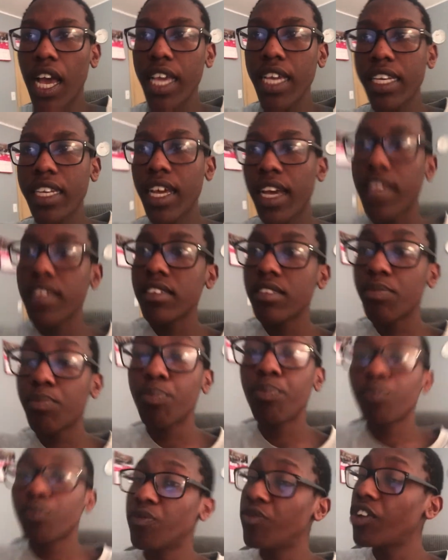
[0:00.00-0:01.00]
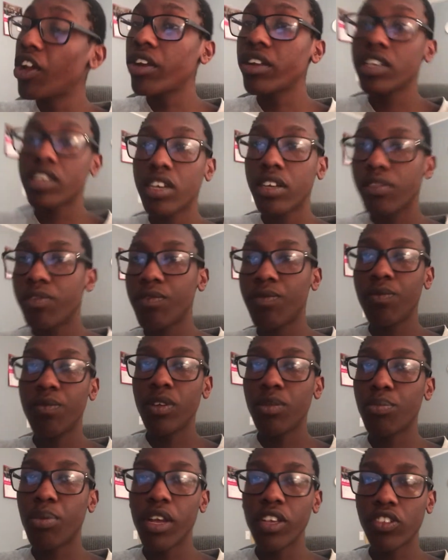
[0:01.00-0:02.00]
He does very good
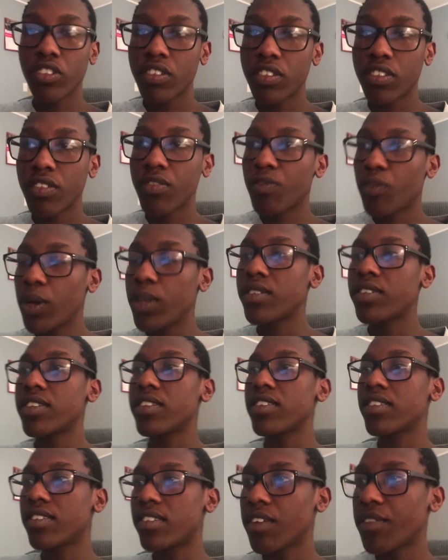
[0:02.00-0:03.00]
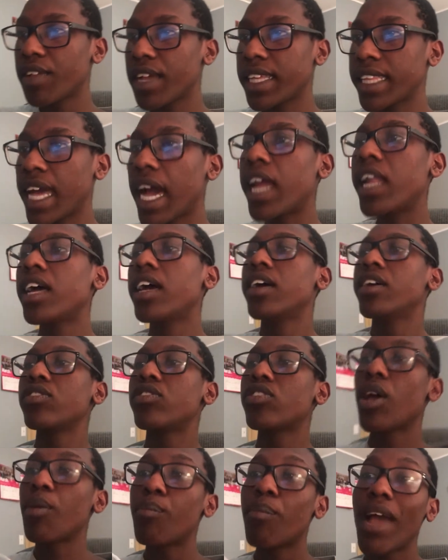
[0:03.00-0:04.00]
impressions of voices and stuff like that,
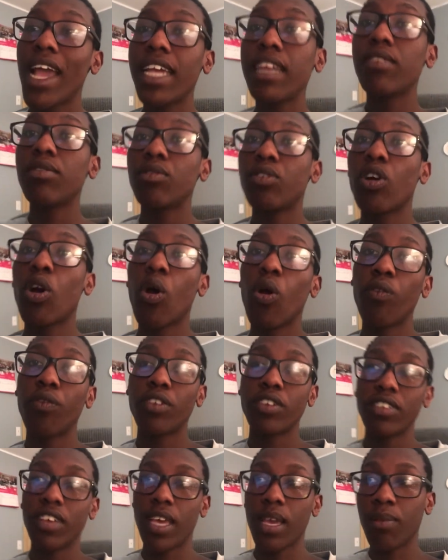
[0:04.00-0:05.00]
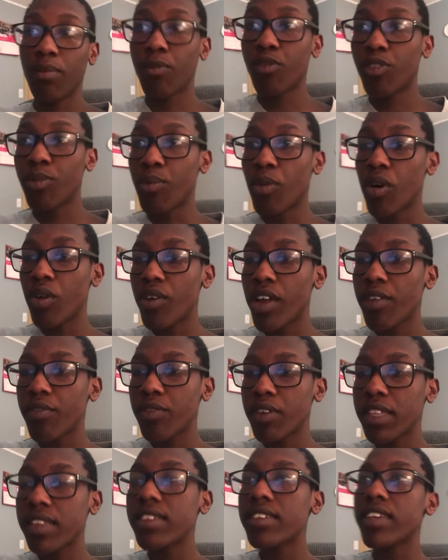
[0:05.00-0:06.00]
so I might go over to him for more
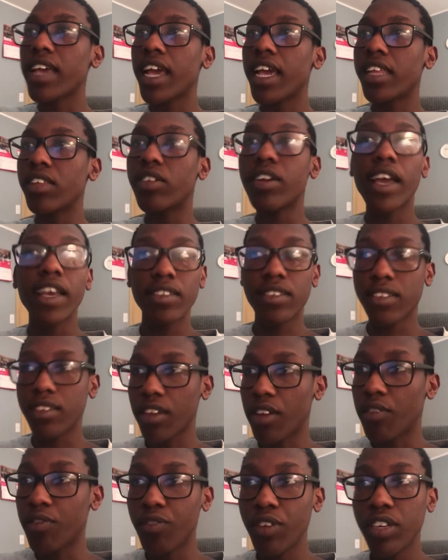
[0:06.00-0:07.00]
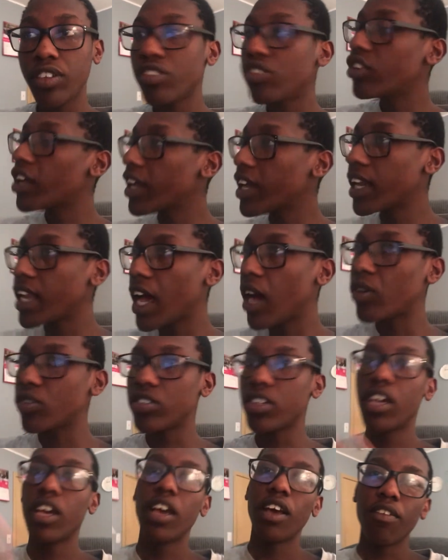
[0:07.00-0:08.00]
reference, and you guys are free to check it out.
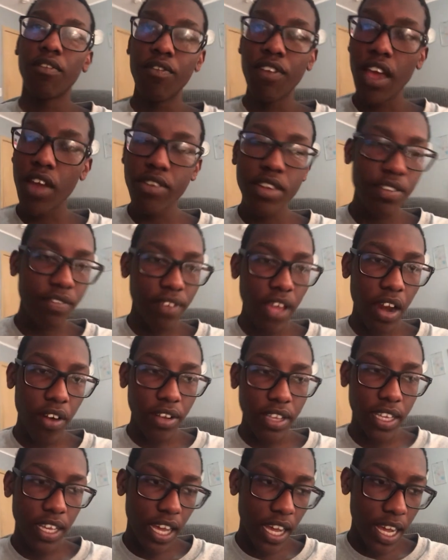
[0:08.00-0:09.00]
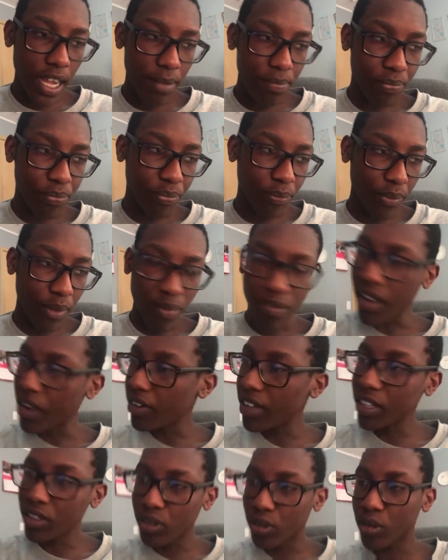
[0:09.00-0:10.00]
Very, very,
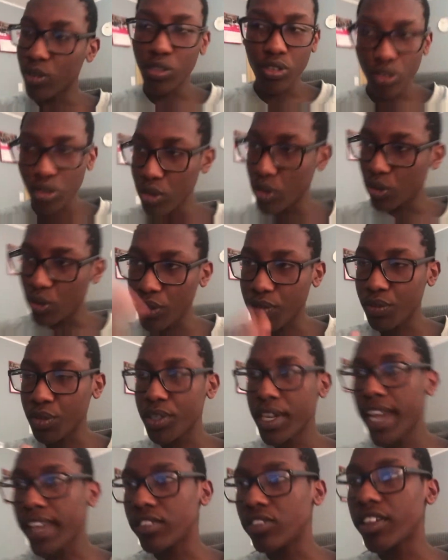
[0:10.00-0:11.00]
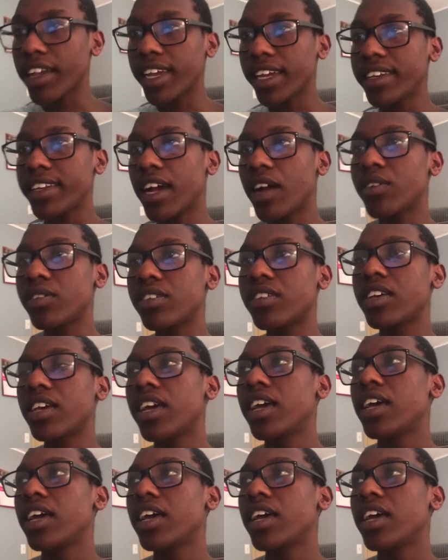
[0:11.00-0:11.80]
very good to you if you guys check it out.